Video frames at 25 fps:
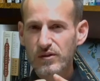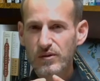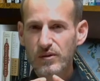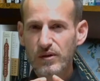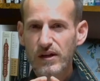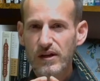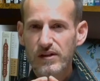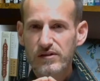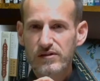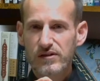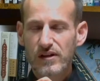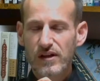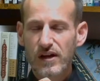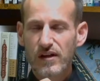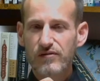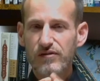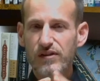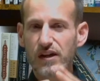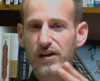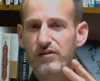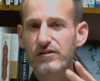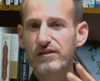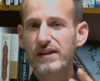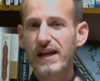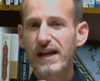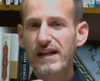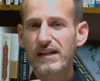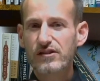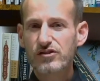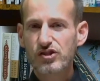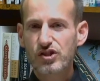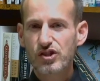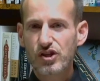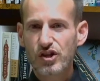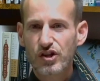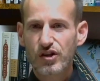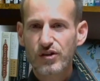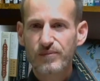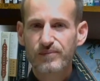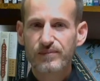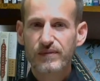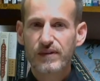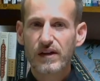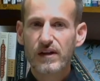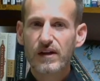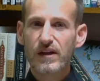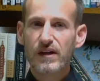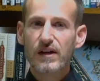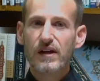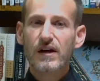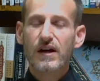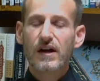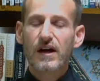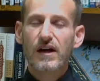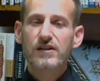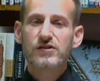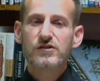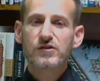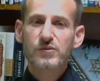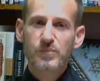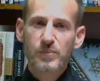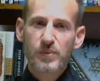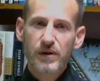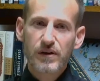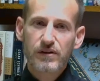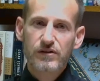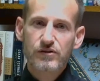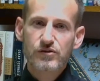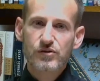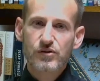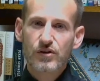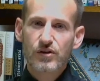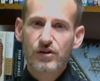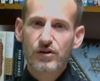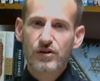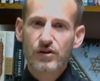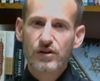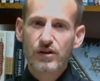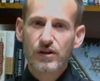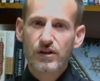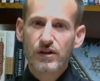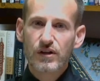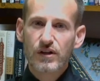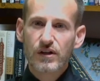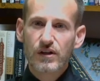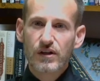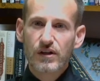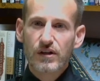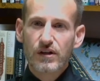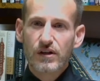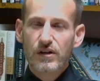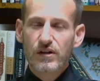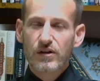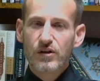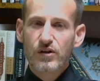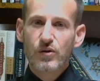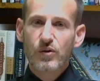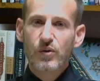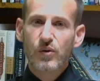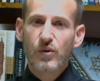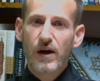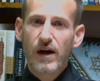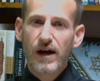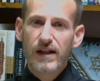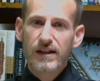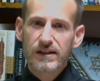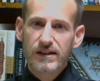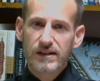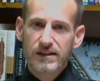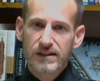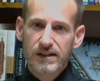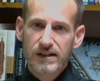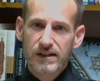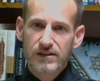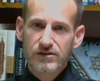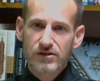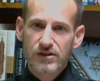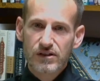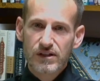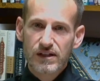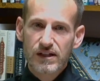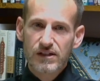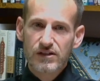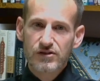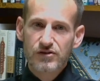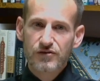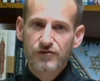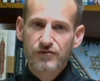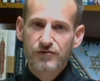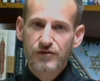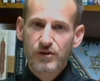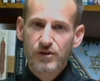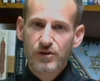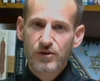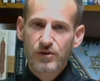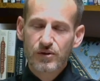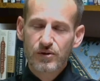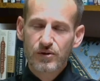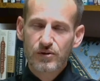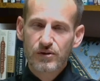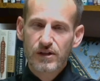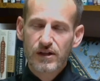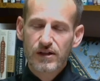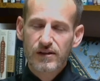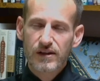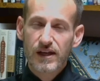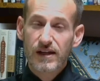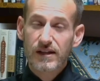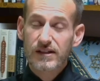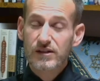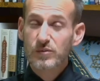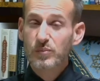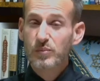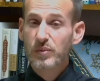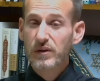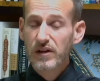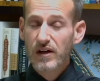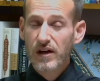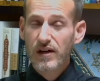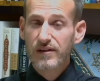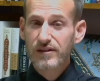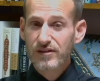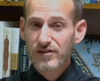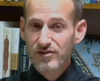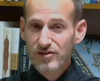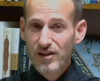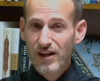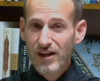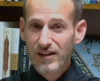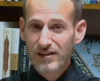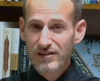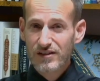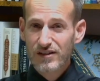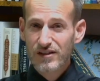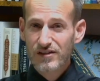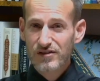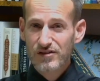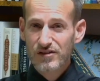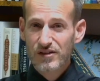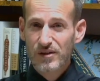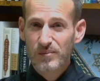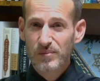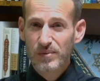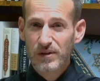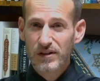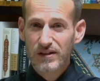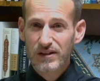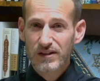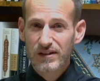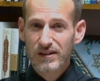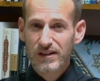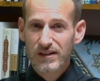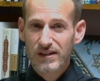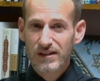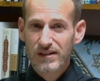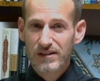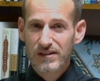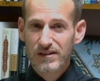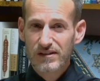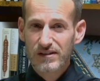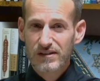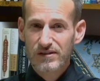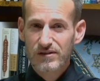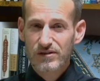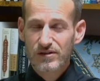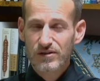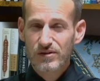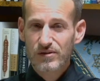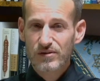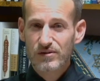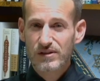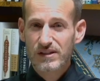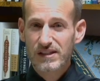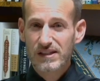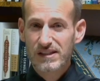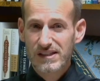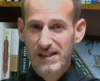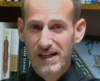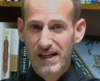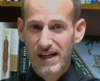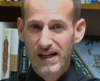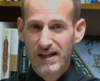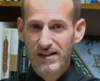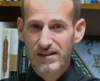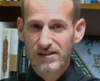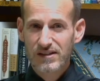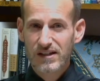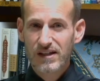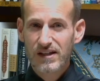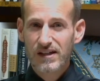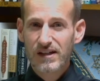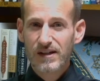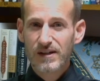us of their nature, a spiritual quality to each food that is beyond the scientist's ability to detect.